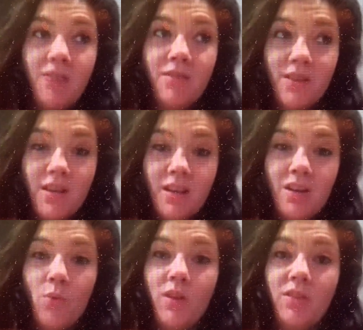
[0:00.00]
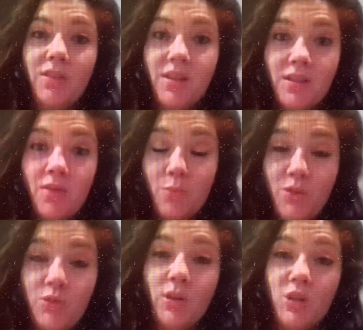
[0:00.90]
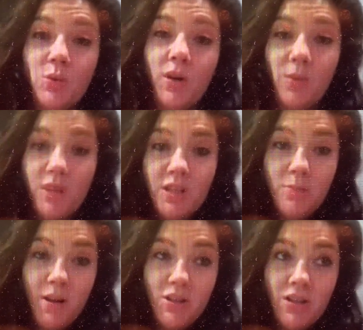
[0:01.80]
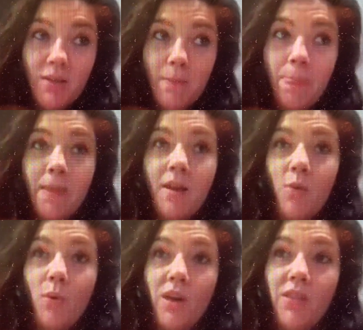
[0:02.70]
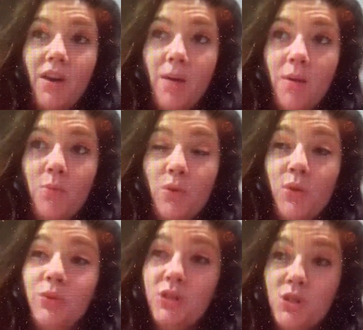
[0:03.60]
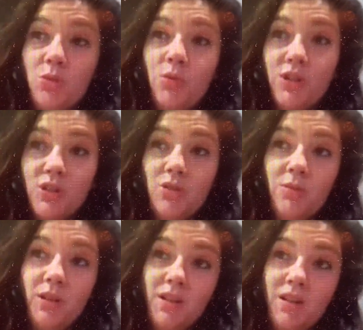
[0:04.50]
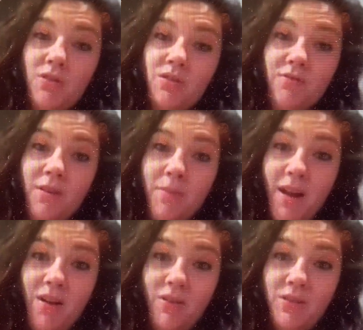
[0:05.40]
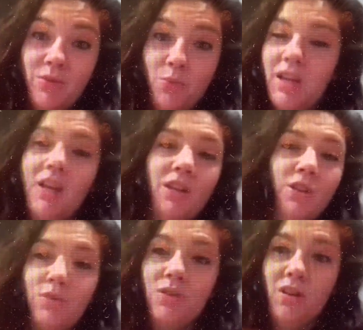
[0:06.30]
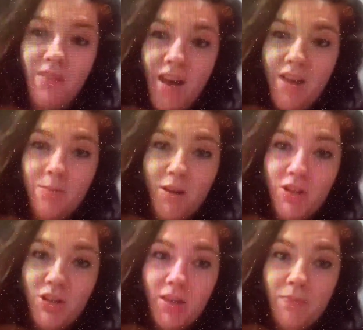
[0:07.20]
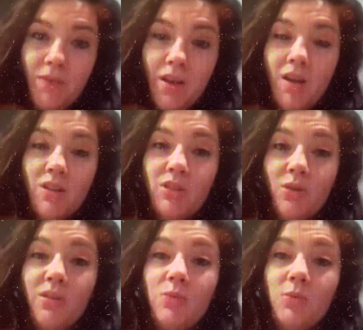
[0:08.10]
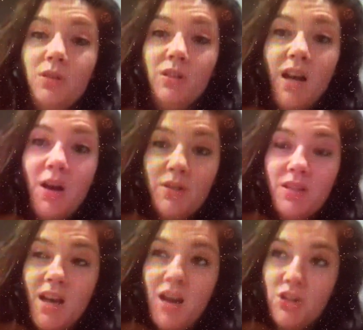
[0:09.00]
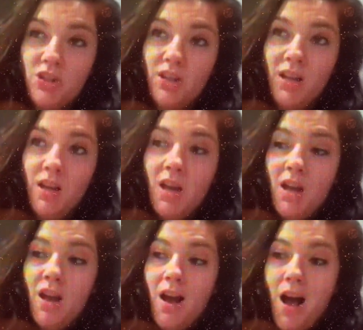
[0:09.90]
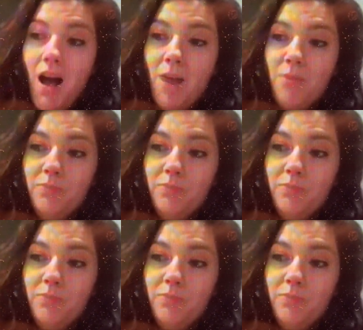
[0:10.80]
of thinking with this with 2021's budget, with um, with only 2.2 million dollars in fund balance, we can't use all of that in the budget. So this will allow us to actually um,